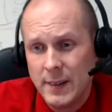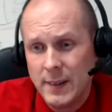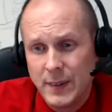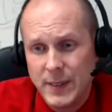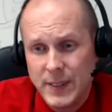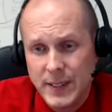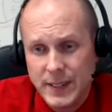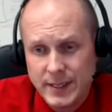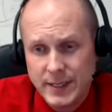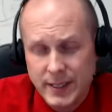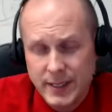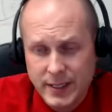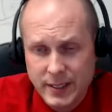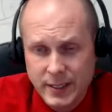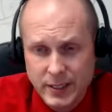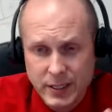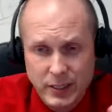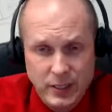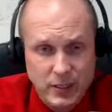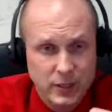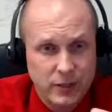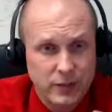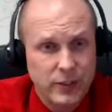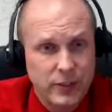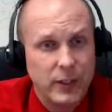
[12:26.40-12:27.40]
Dizziness
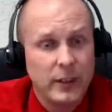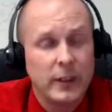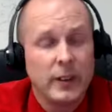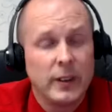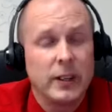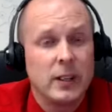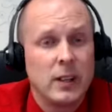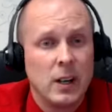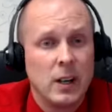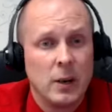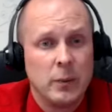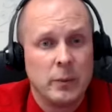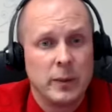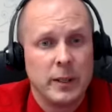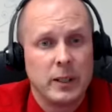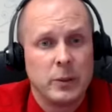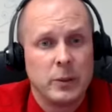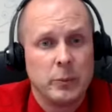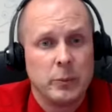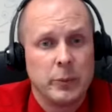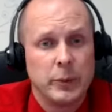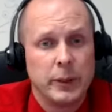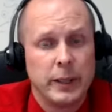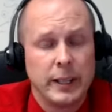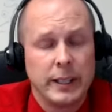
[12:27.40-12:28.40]
is a very common
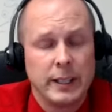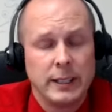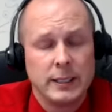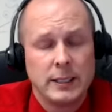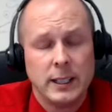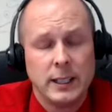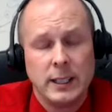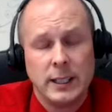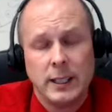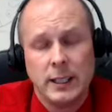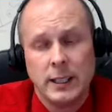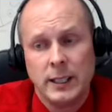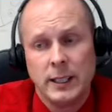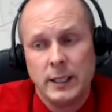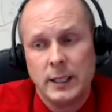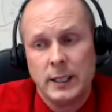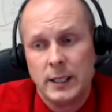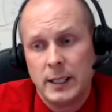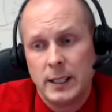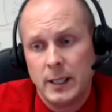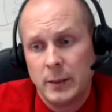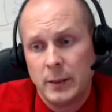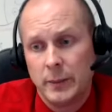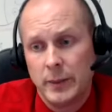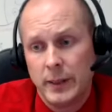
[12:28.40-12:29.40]
complaint.
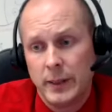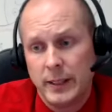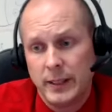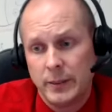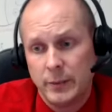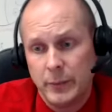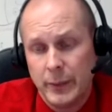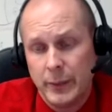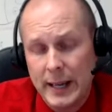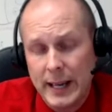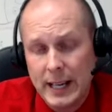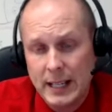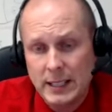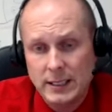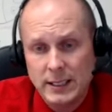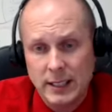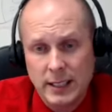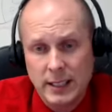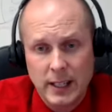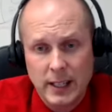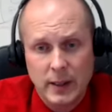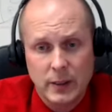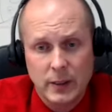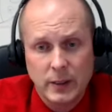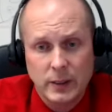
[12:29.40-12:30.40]
And
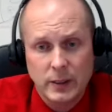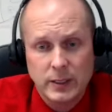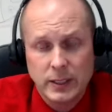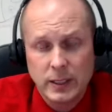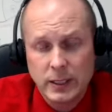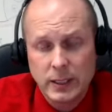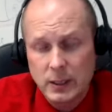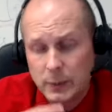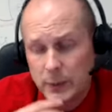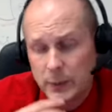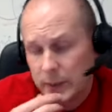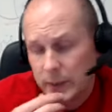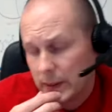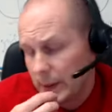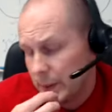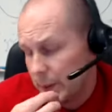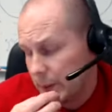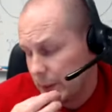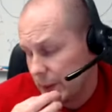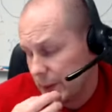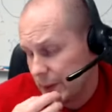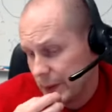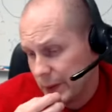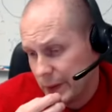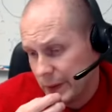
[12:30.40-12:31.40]
passing out or syncopal
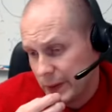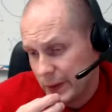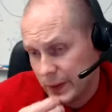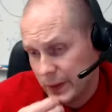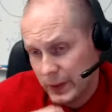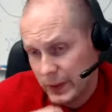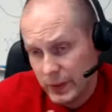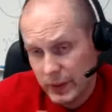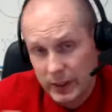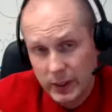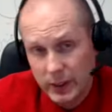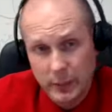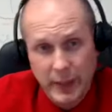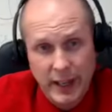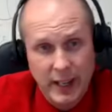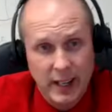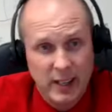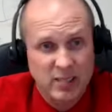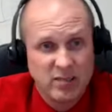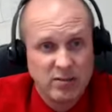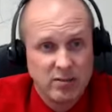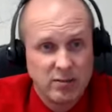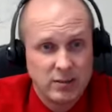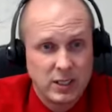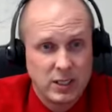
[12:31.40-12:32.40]
episodes are really
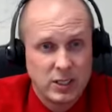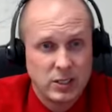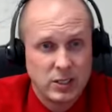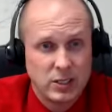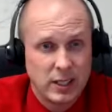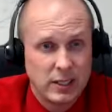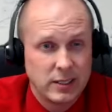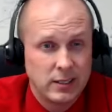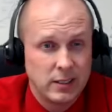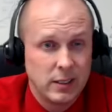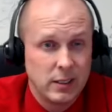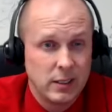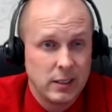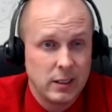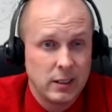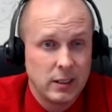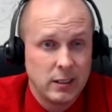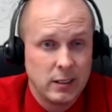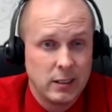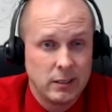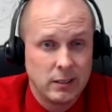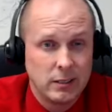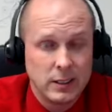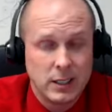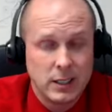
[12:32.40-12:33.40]
bad because that's how you get
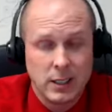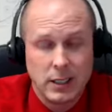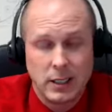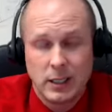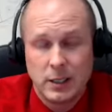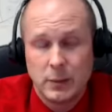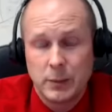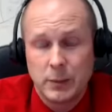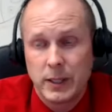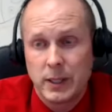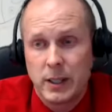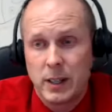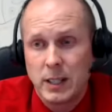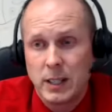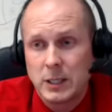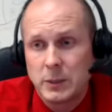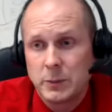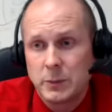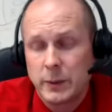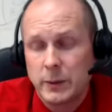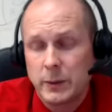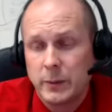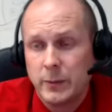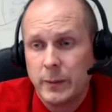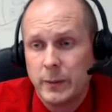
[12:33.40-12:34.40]
hurt. That's how you end up in the
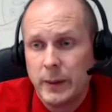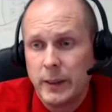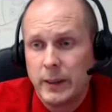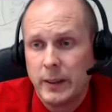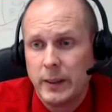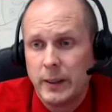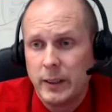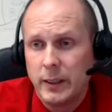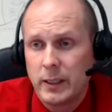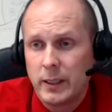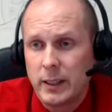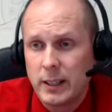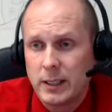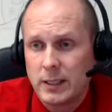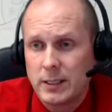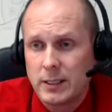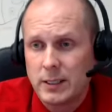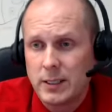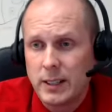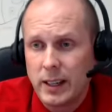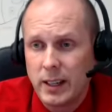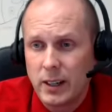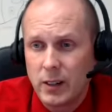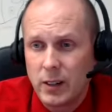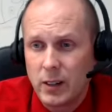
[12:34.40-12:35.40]
hospital. Again,
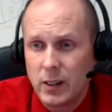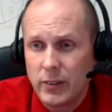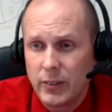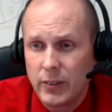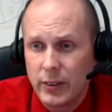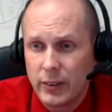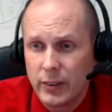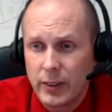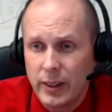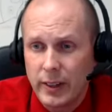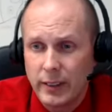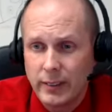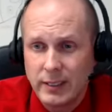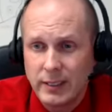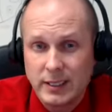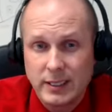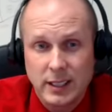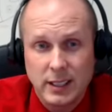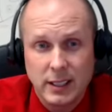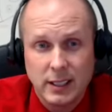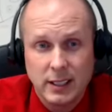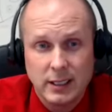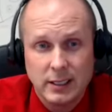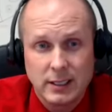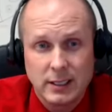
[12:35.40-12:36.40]
staying off the ground is
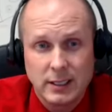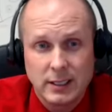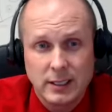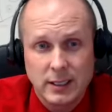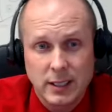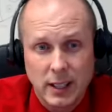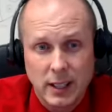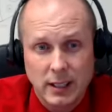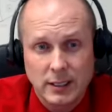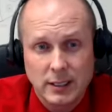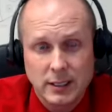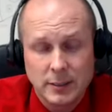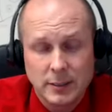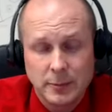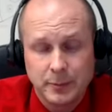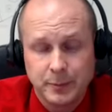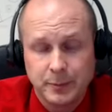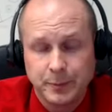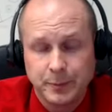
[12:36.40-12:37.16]
key to success.